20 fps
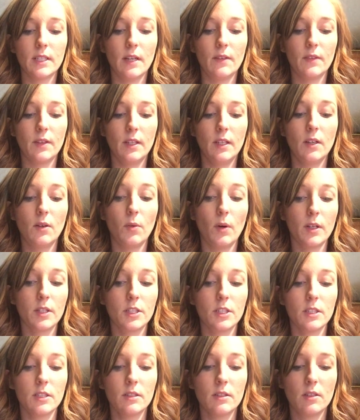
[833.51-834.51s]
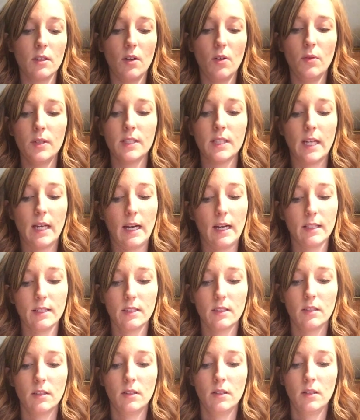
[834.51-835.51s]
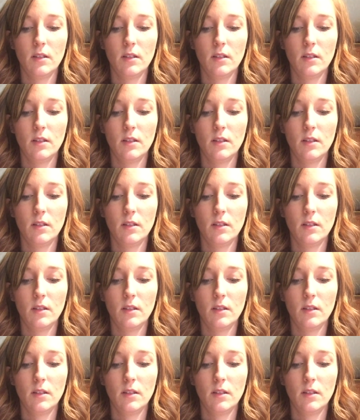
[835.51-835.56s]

have any questions, always ask.